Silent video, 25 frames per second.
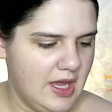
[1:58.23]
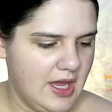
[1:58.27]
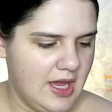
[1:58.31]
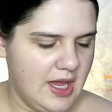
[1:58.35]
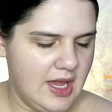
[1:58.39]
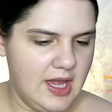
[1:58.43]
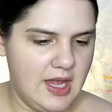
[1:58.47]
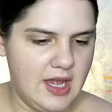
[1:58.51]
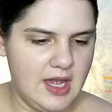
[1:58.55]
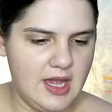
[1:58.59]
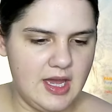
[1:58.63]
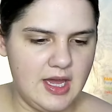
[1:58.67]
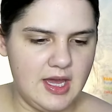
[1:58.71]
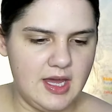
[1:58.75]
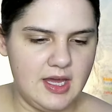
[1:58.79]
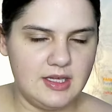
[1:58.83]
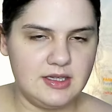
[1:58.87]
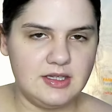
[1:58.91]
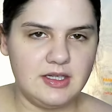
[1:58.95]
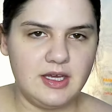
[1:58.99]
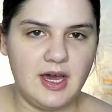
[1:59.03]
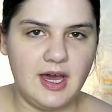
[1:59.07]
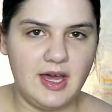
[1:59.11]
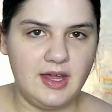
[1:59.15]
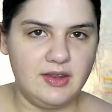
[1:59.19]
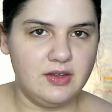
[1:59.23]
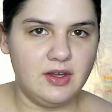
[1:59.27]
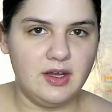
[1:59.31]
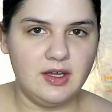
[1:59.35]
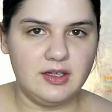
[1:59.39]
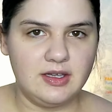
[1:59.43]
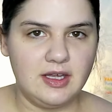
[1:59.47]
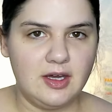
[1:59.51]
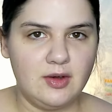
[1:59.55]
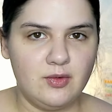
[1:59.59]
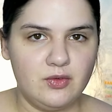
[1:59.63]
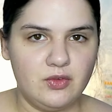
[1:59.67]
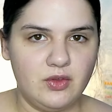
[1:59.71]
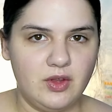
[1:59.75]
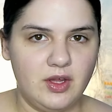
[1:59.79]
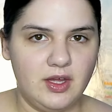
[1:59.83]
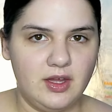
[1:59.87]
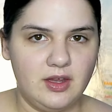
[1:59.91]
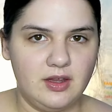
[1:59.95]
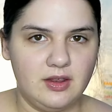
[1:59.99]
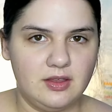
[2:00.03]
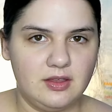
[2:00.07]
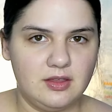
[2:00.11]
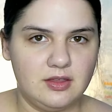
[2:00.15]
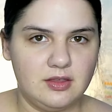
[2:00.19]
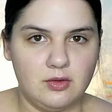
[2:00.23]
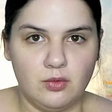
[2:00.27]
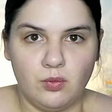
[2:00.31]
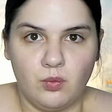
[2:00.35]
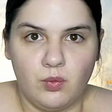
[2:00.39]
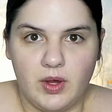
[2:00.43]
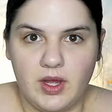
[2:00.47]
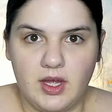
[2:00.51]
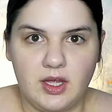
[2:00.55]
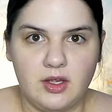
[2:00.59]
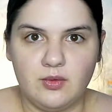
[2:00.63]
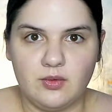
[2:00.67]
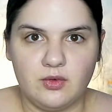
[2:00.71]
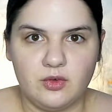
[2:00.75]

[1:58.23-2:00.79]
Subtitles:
And I thought that was the way you were